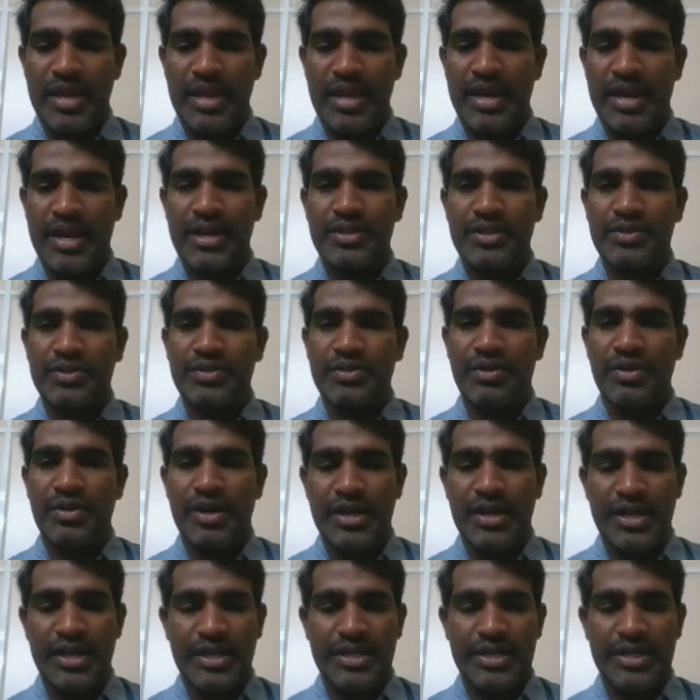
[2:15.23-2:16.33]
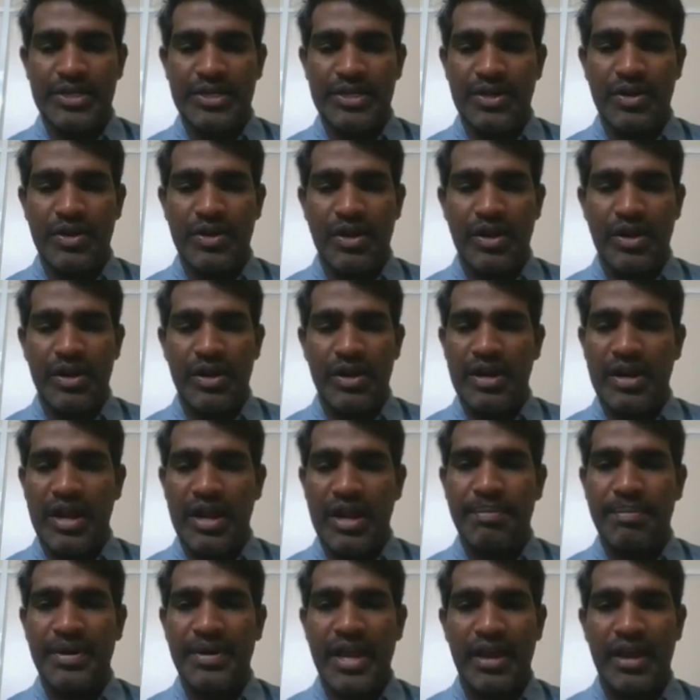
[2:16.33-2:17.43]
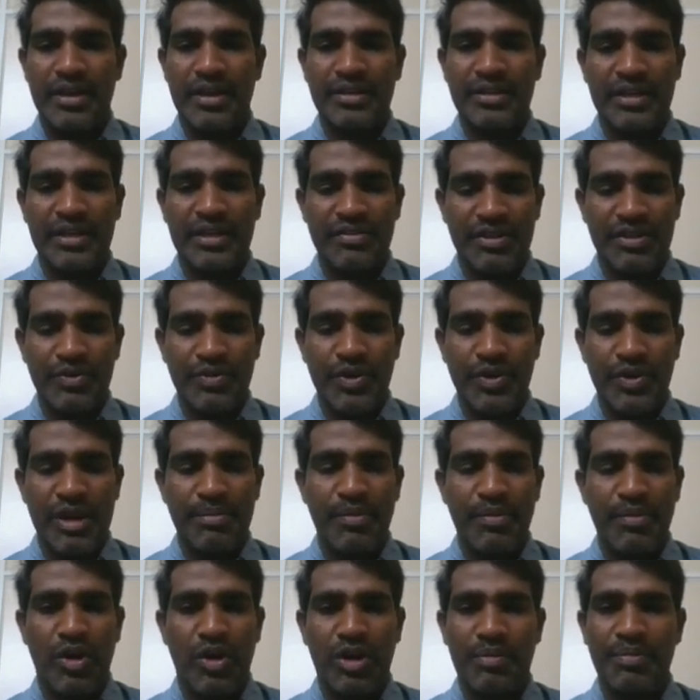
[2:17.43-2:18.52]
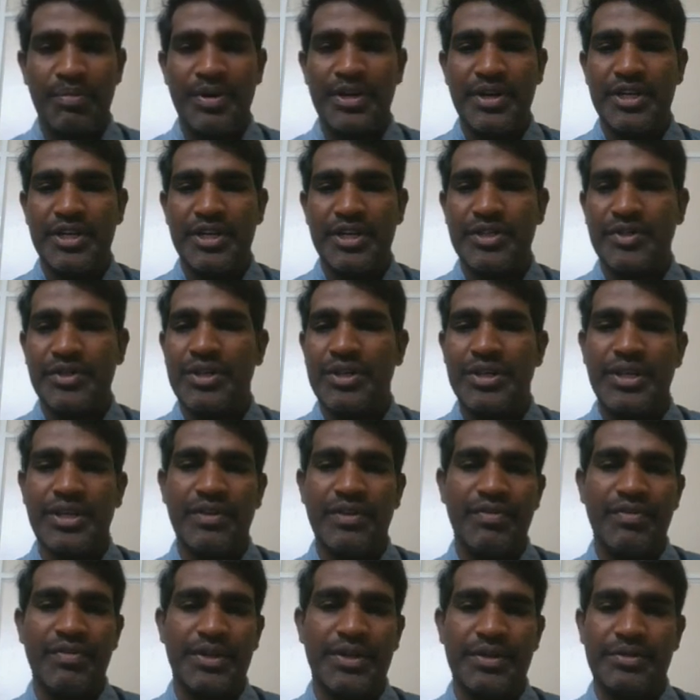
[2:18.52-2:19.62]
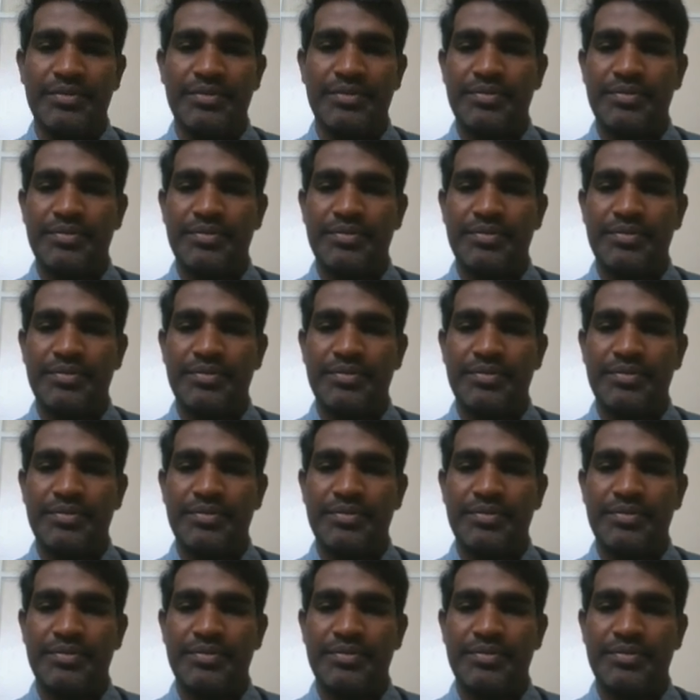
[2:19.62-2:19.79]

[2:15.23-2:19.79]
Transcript: A underscore list dot append, yeah, that will give you help document, it is going to give it.